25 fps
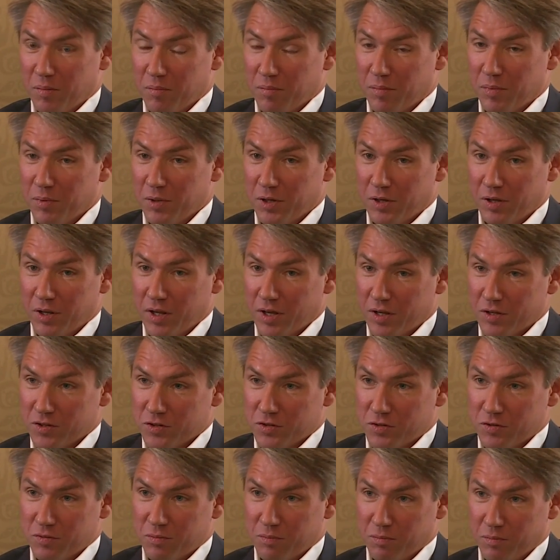but it
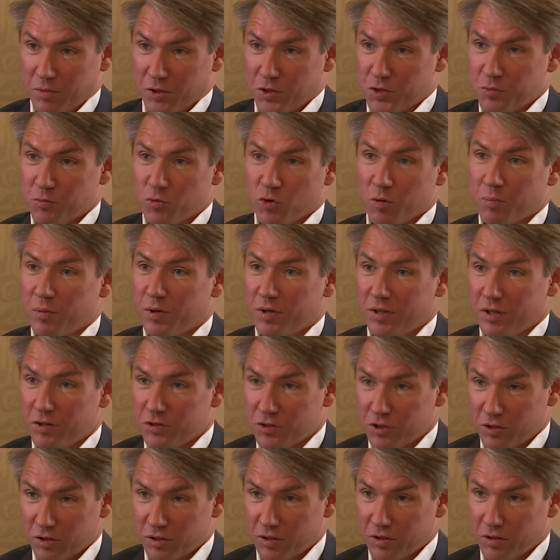has much more
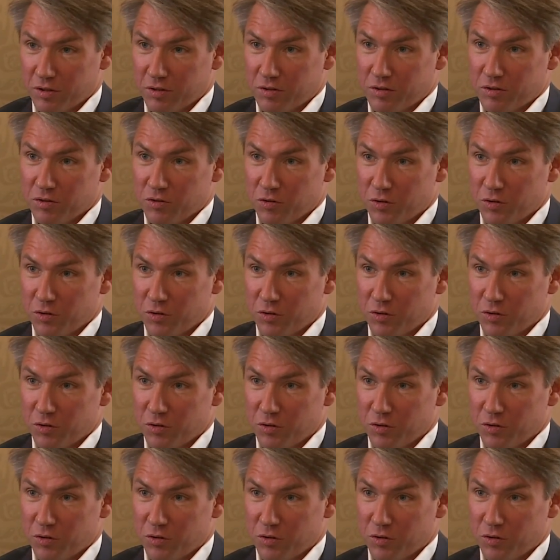potential in it to